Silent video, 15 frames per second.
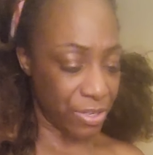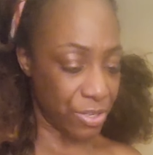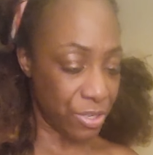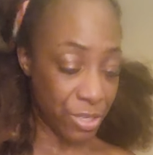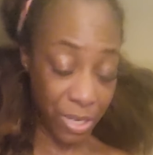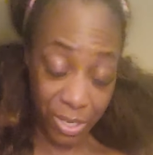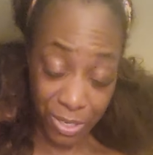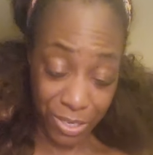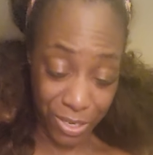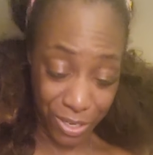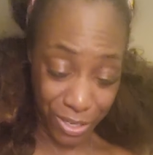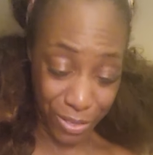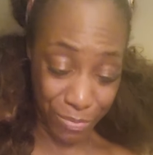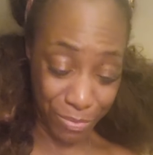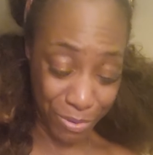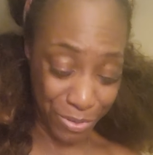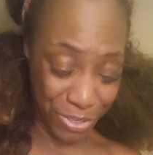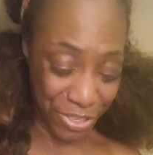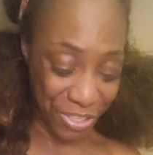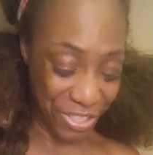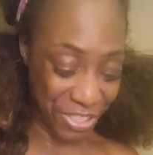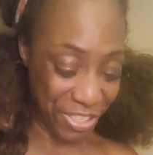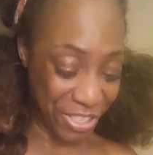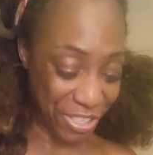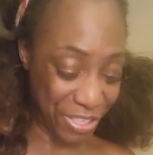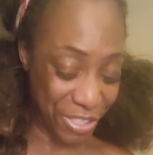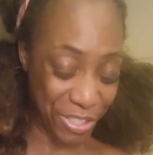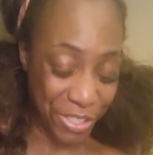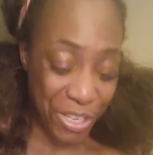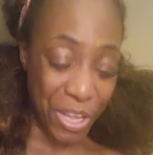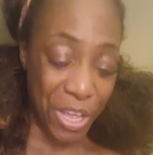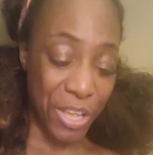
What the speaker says: Jesus.